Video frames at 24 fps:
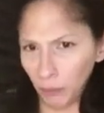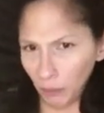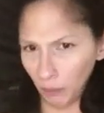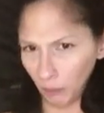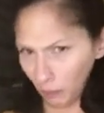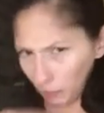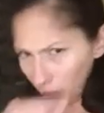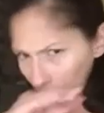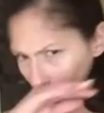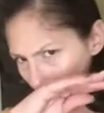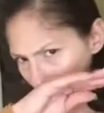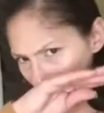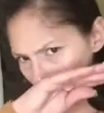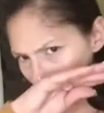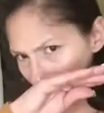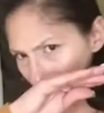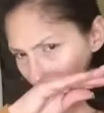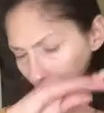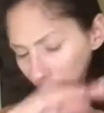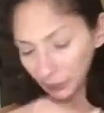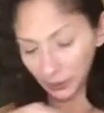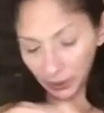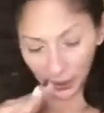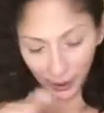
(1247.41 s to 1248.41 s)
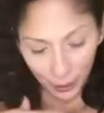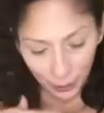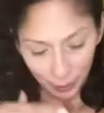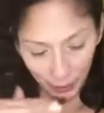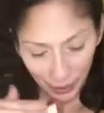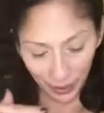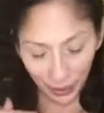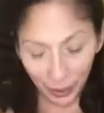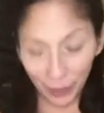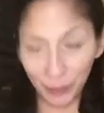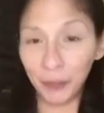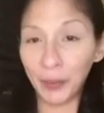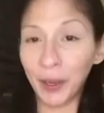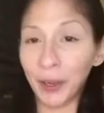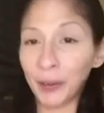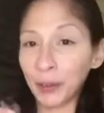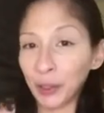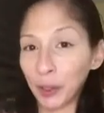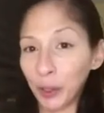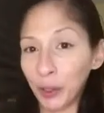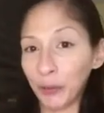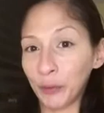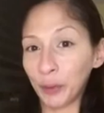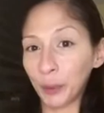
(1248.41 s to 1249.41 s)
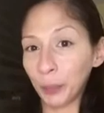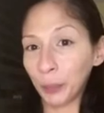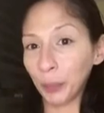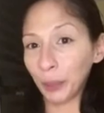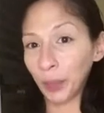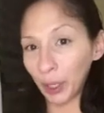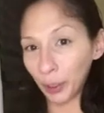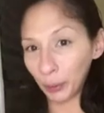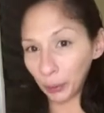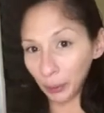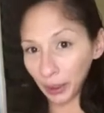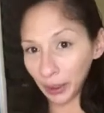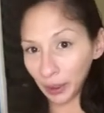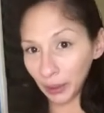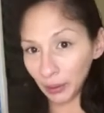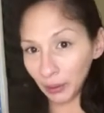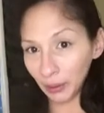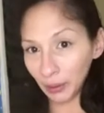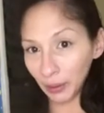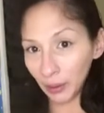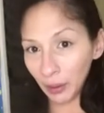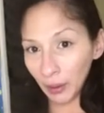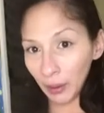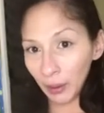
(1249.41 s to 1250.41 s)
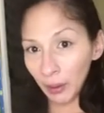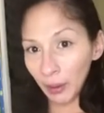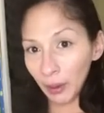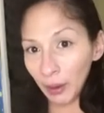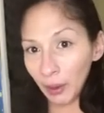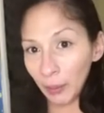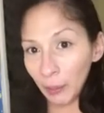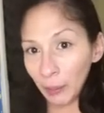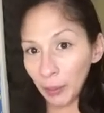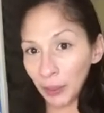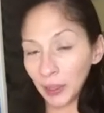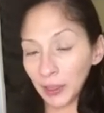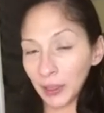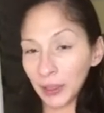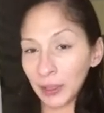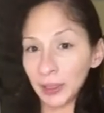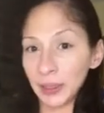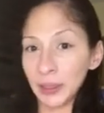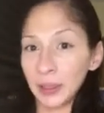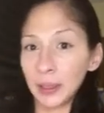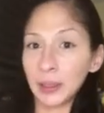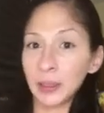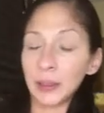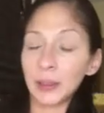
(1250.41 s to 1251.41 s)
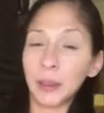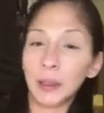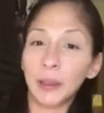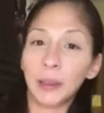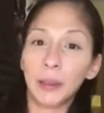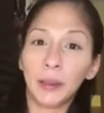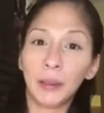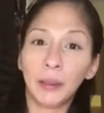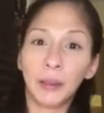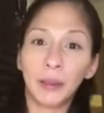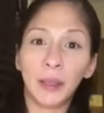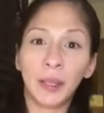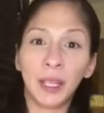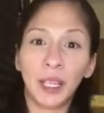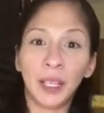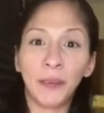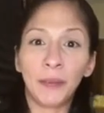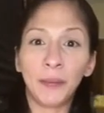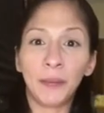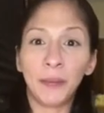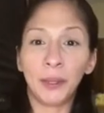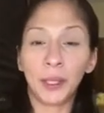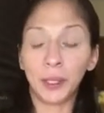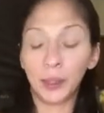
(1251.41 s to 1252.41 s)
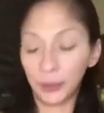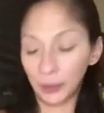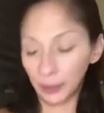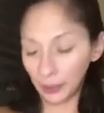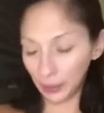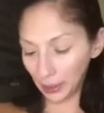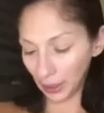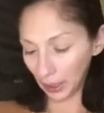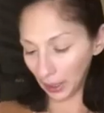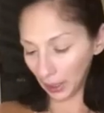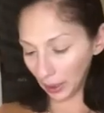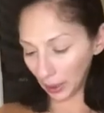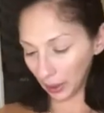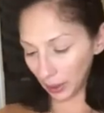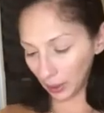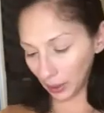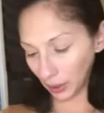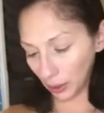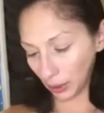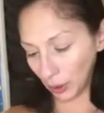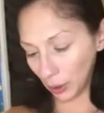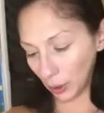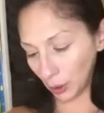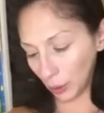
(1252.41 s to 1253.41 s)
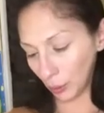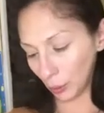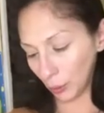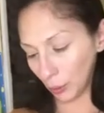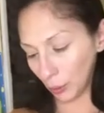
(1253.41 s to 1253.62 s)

excuse me, very overwhelming because they feel that you,